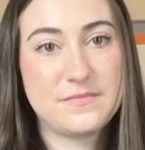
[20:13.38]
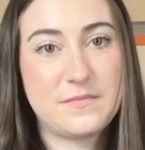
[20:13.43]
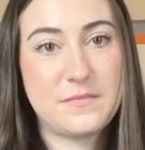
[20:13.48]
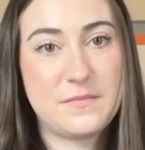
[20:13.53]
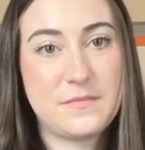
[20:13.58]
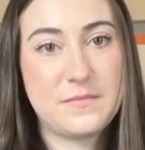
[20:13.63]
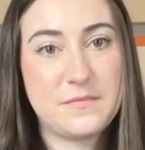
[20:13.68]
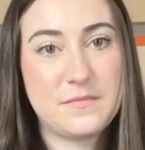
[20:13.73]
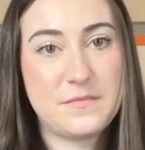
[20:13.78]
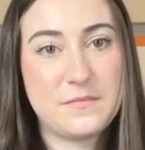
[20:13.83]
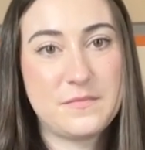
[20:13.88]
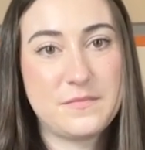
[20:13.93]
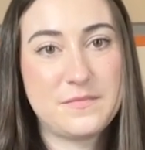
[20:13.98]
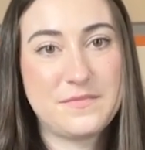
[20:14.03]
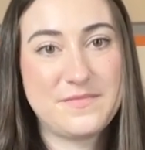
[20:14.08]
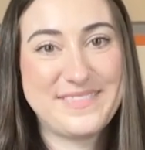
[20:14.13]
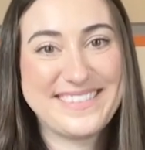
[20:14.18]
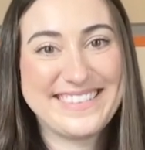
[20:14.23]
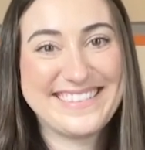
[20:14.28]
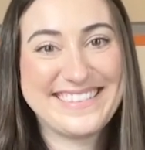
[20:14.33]

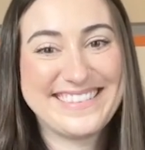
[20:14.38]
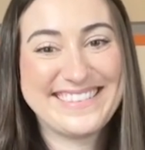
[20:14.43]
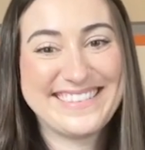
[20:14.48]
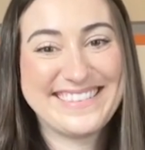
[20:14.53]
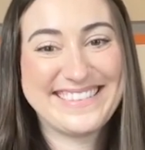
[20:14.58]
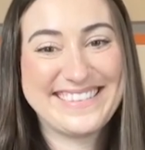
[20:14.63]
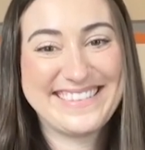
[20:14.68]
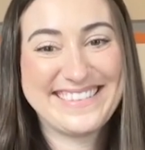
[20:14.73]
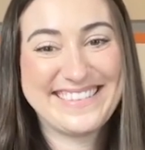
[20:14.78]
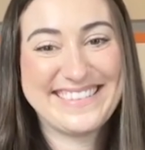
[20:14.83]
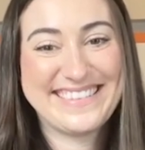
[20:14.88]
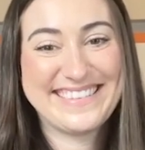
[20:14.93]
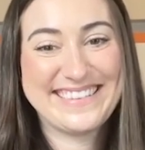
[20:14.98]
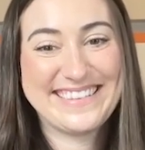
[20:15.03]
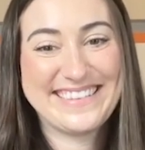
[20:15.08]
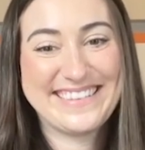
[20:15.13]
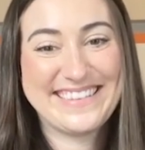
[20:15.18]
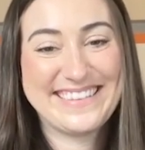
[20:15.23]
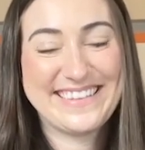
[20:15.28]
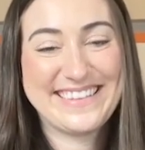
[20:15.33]

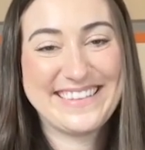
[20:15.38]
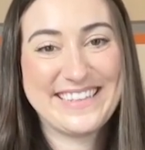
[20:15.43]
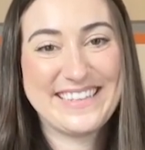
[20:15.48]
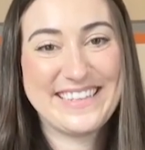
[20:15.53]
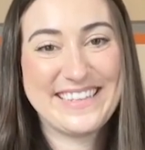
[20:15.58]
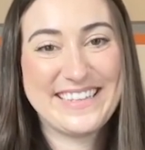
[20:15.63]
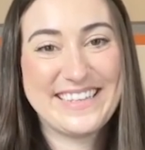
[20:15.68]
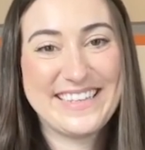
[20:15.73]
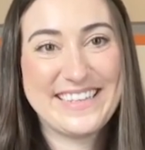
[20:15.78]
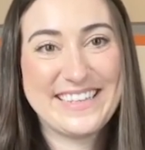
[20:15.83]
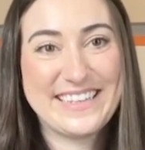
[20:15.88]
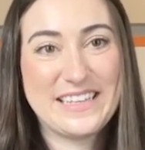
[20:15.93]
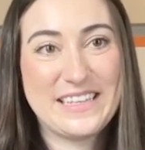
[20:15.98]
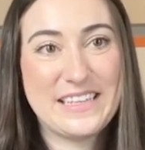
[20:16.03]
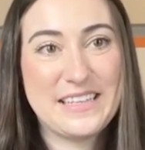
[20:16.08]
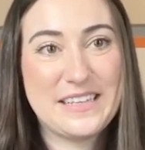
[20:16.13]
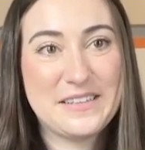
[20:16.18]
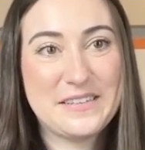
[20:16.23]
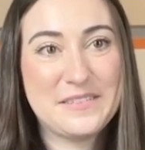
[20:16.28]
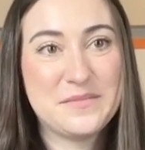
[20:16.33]

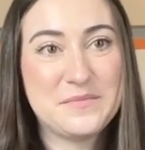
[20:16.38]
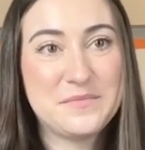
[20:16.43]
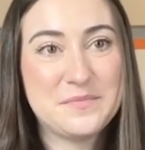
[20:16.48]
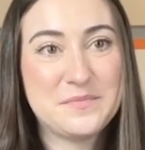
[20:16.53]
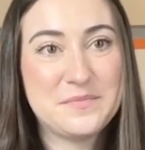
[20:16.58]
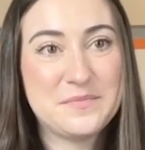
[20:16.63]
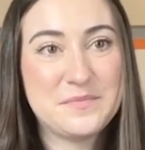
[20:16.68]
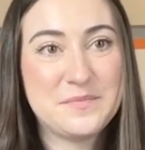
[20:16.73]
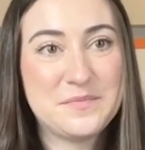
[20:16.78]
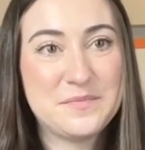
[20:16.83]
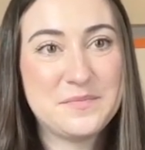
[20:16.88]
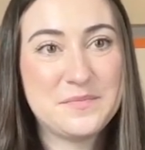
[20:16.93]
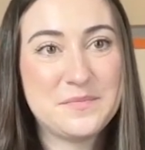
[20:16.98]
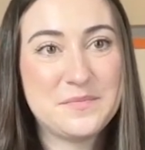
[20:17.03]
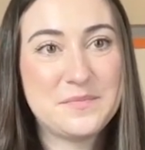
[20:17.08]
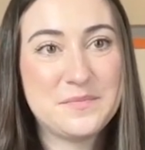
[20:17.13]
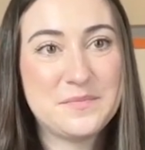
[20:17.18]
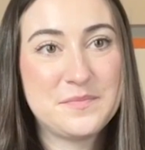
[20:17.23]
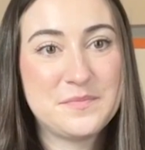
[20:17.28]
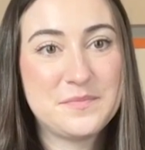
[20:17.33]

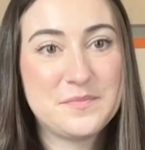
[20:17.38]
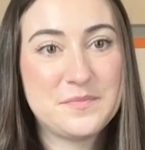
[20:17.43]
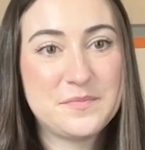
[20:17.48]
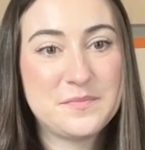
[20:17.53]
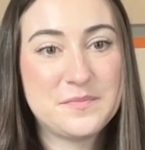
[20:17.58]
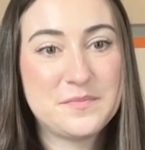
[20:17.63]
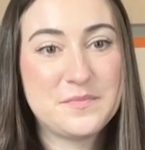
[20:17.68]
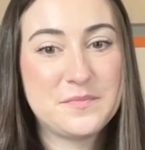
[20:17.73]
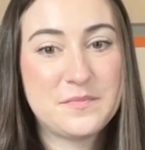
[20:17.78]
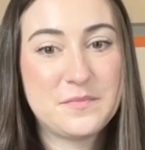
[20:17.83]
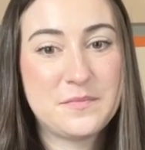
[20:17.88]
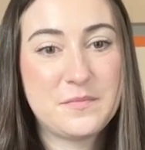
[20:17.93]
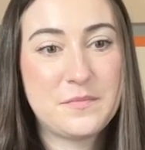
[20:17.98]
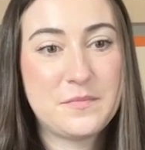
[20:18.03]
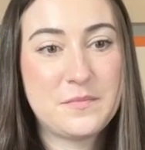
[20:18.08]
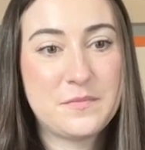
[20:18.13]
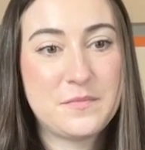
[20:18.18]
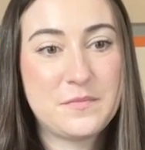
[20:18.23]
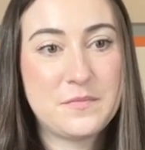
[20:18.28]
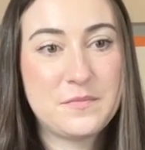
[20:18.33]

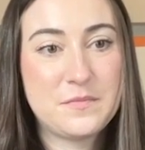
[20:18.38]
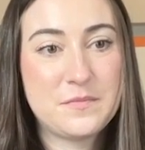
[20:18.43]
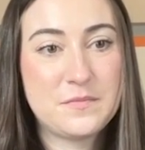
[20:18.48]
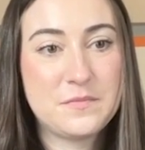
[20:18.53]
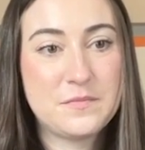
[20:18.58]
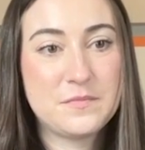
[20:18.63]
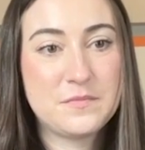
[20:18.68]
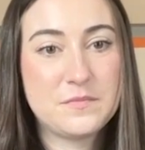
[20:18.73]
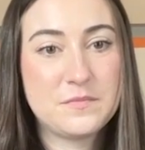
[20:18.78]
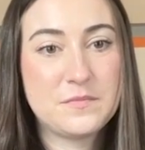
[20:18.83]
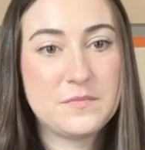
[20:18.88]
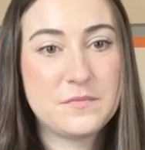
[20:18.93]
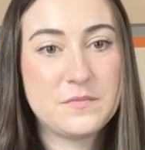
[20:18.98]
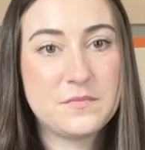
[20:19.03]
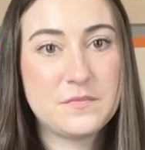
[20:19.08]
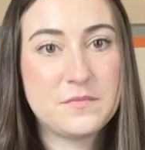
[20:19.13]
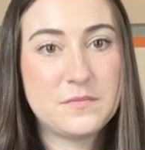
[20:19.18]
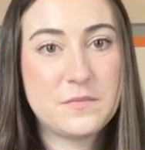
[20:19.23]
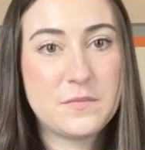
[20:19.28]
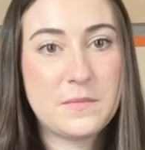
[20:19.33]

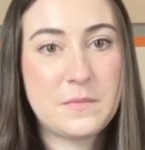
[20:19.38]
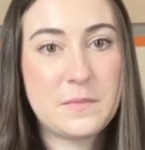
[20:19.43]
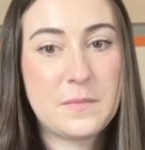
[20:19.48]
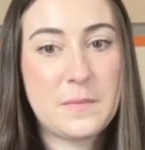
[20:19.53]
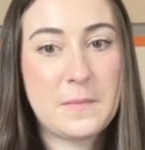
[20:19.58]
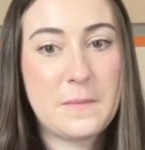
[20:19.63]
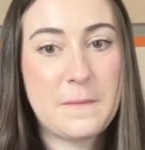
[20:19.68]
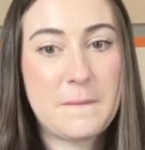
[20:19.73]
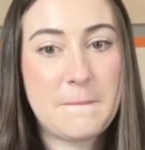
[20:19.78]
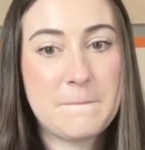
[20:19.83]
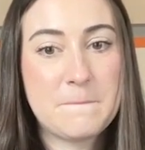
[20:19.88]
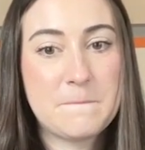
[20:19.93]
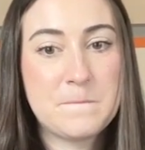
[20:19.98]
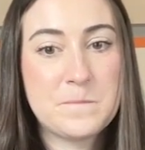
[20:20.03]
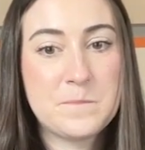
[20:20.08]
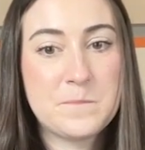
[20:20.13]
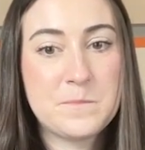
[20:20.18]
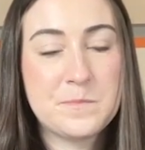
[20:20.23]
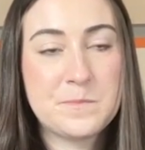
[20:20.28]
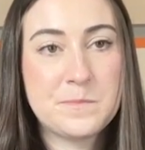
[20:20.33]

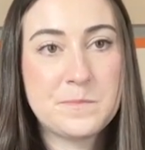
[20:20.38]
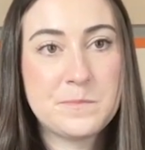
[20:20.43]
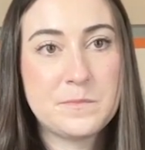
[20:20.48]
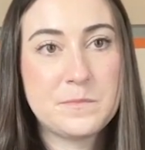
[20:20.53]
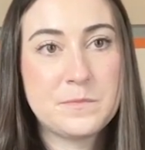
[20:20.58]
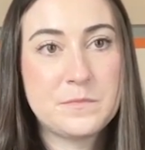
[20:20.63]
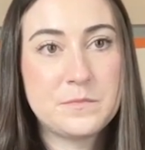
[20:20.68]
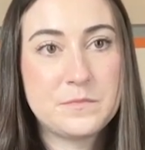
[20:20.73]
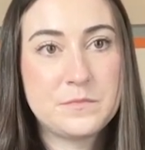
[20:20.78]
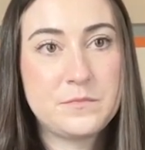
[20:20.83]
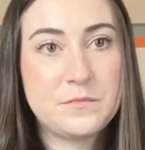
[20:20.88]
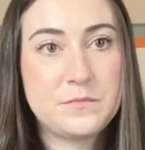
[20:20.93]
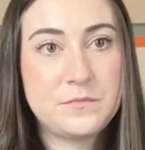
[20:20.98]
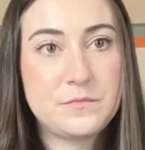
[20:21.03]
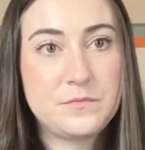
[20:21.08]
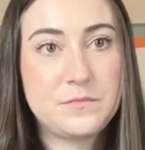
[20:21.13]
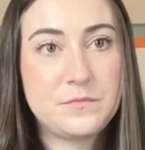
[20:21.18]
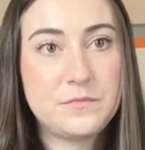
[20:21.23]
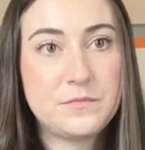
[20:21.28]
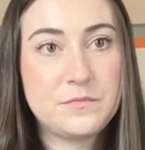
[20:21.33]
(silent)